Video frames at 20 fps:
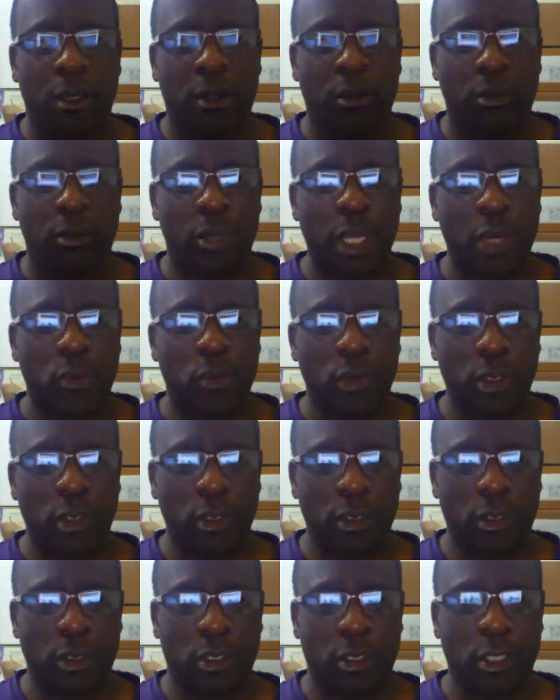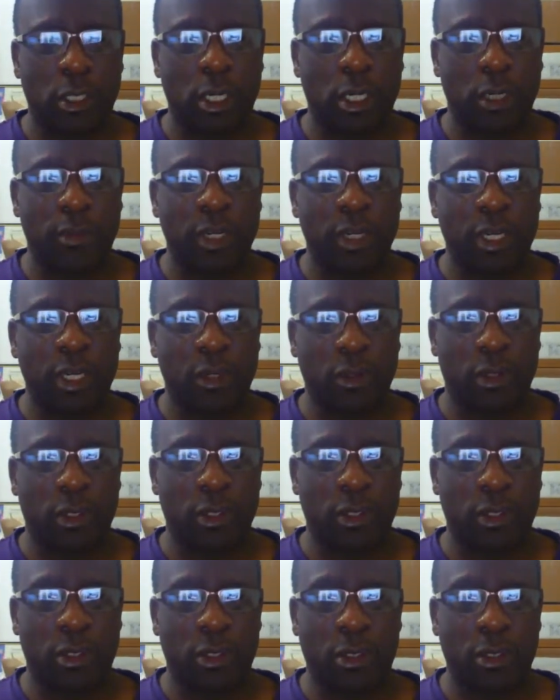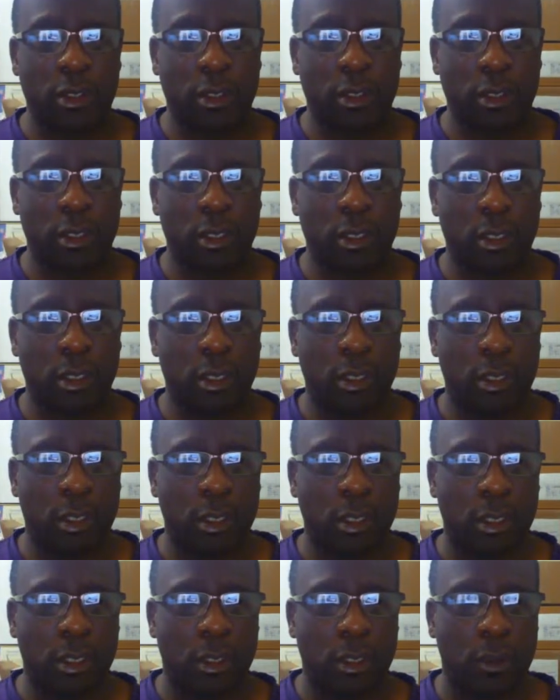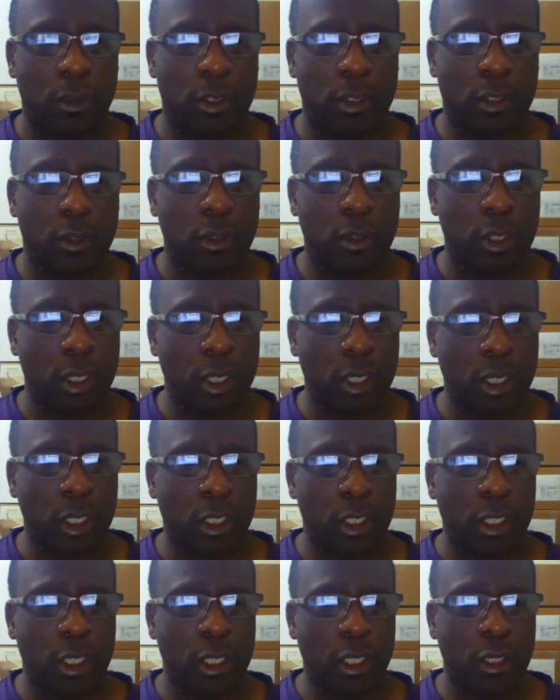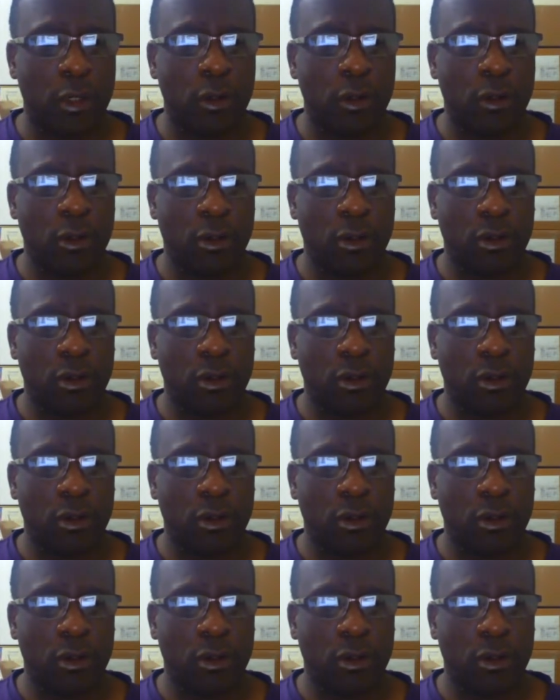But I will talk about what's going on here.